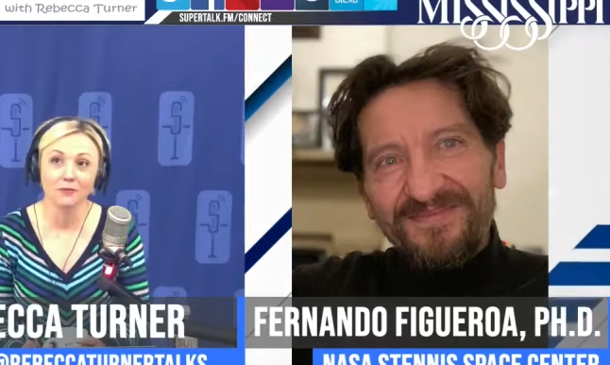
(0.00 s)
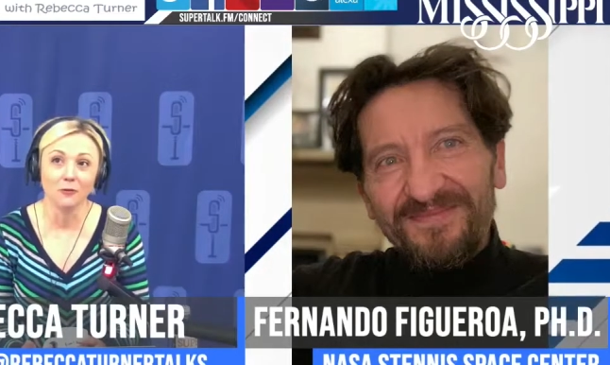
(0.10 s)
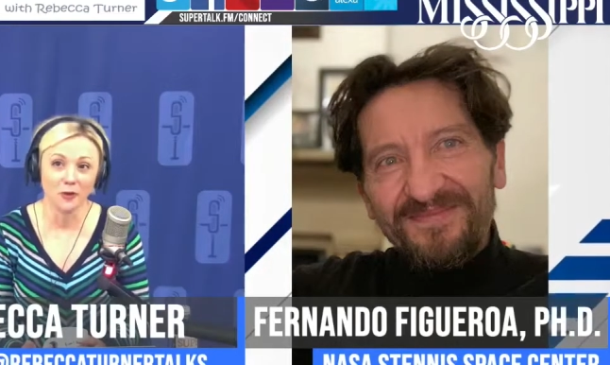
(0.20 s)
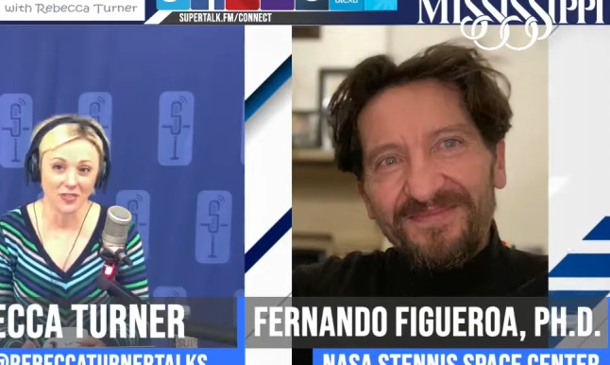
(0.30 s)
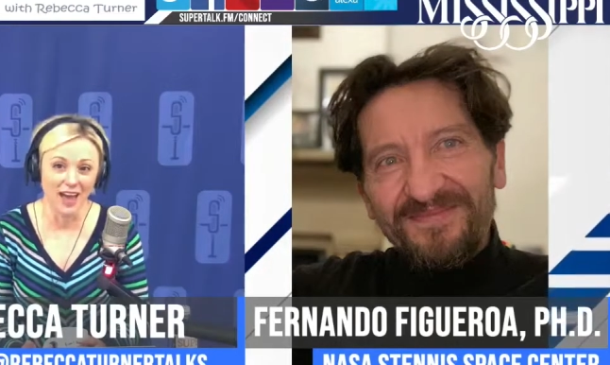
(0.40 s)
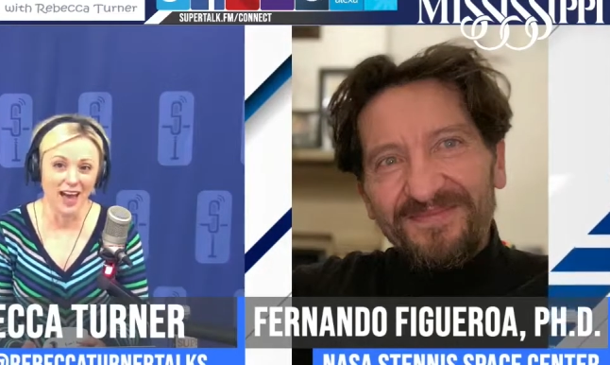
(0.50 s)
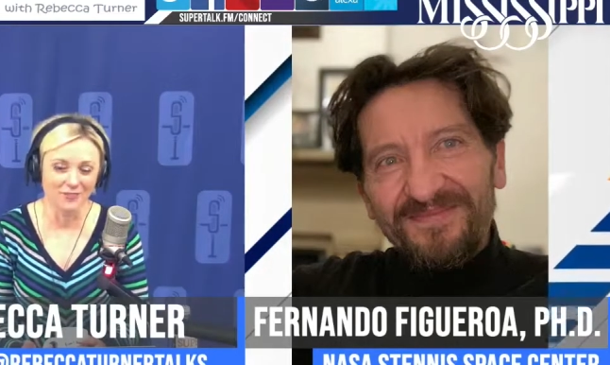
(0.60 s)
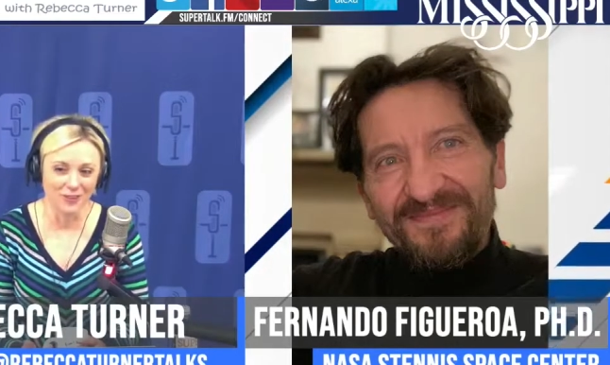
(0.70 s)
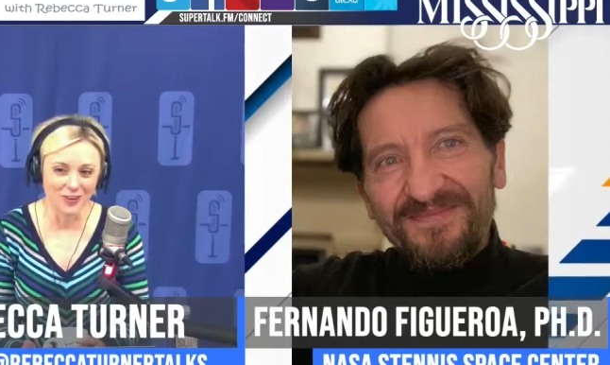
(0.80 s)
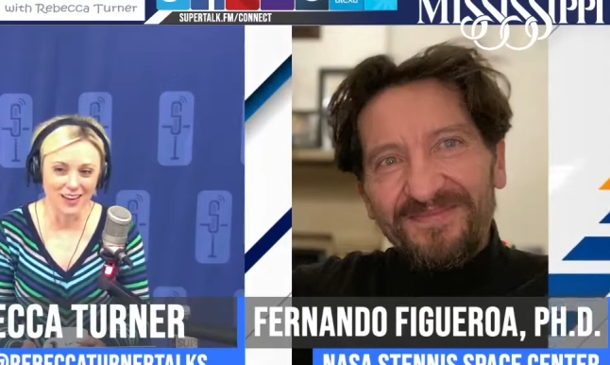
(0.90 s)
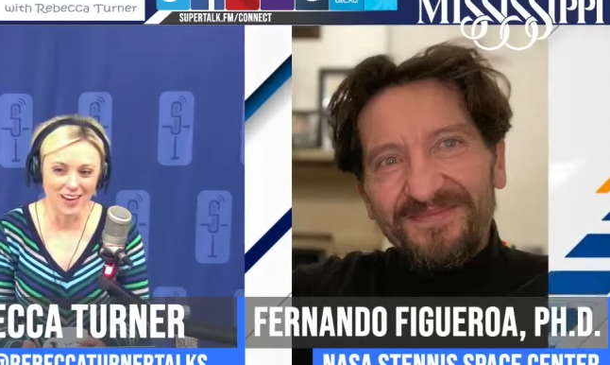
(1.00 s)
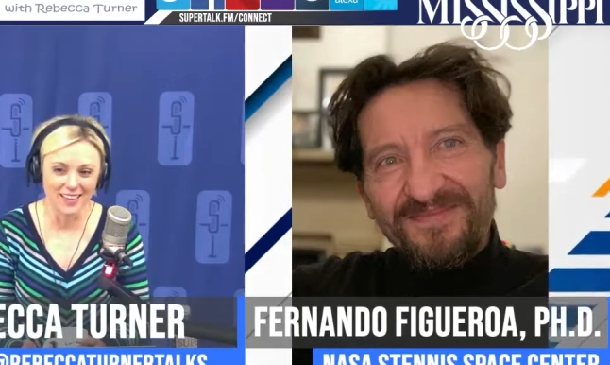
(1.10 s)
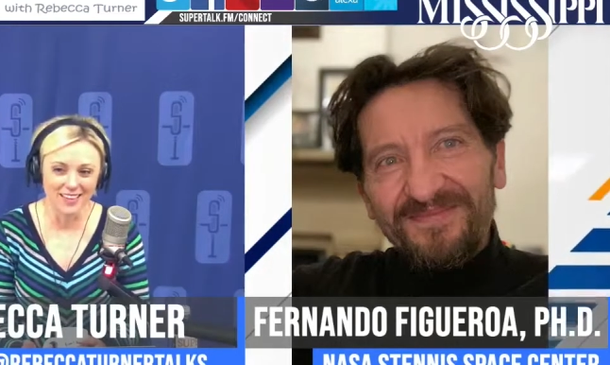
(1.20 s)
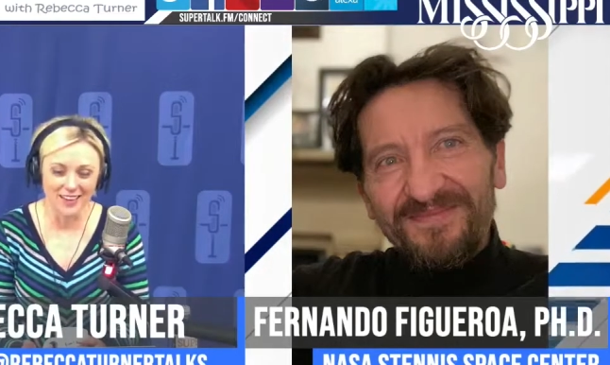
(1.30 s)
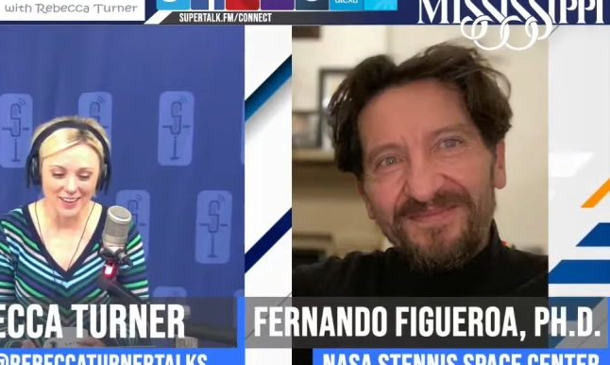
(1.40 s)
Speaker 1: for that,
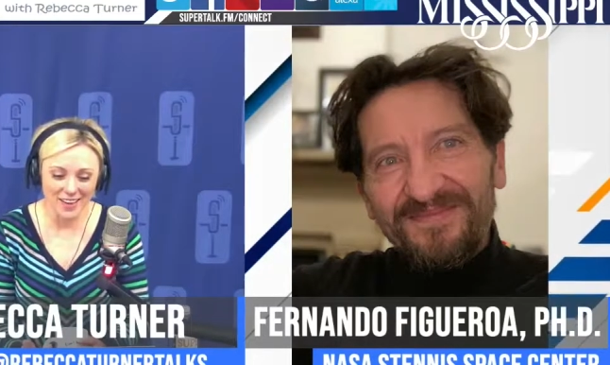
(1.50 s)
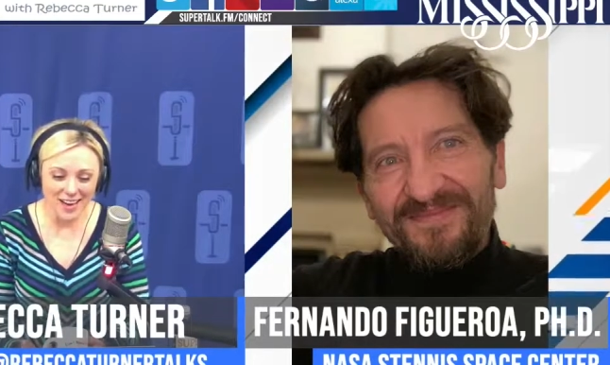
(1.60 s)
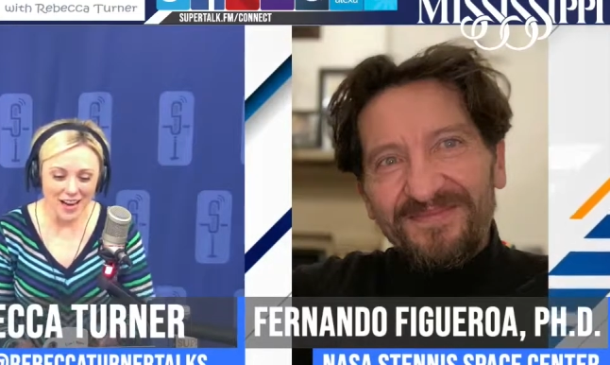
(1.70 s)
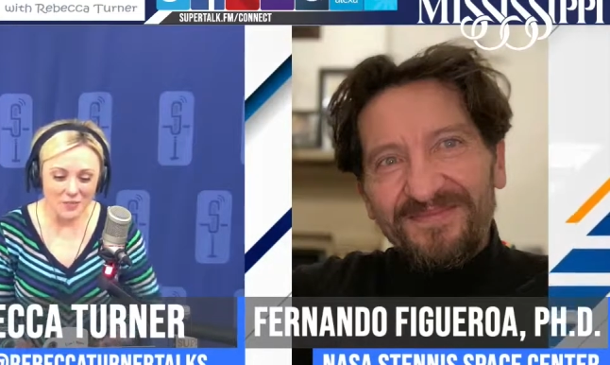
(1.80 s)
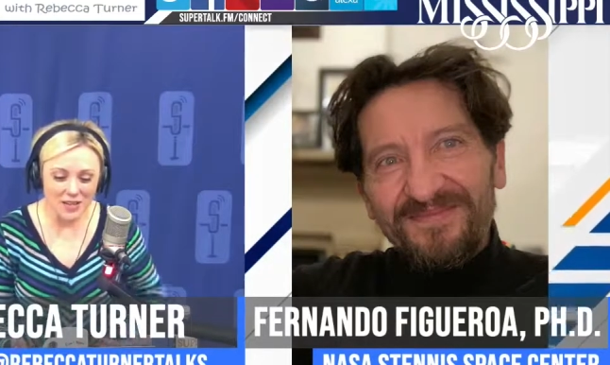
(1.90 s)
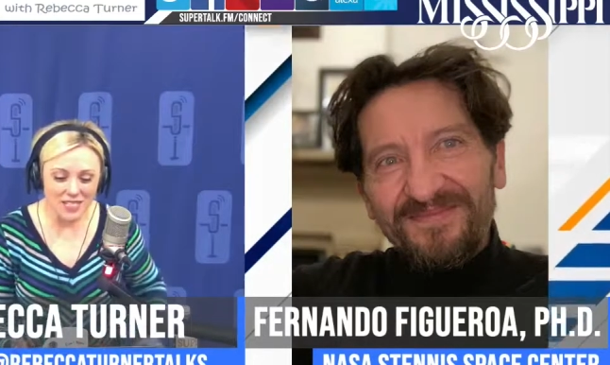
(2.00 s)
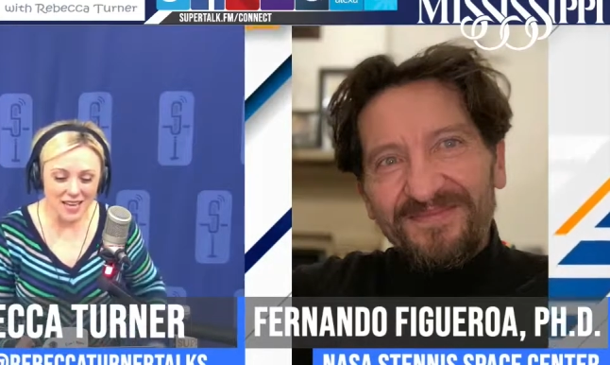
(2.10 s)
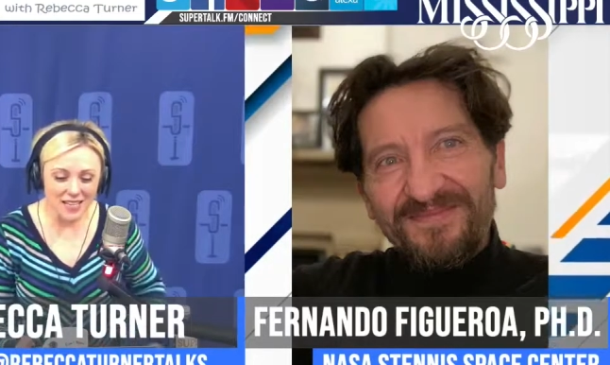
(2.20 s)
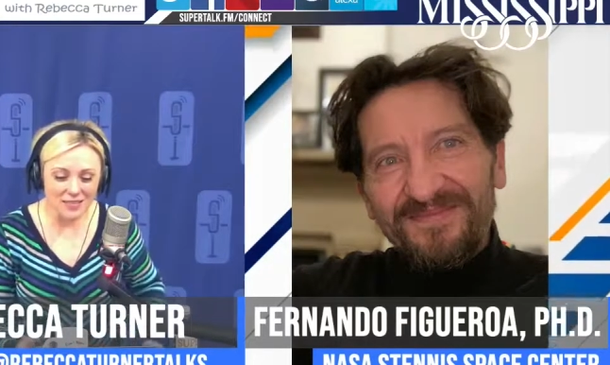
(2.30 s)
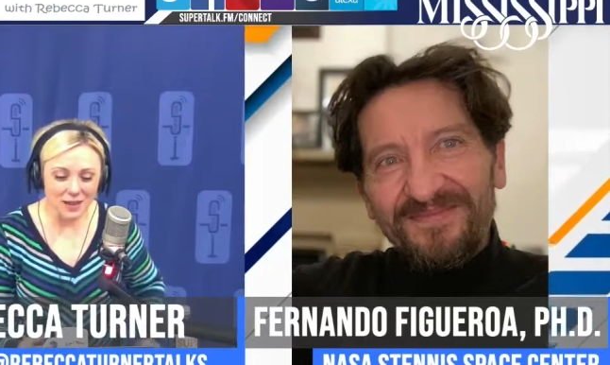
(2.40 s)
Fernando. But tell us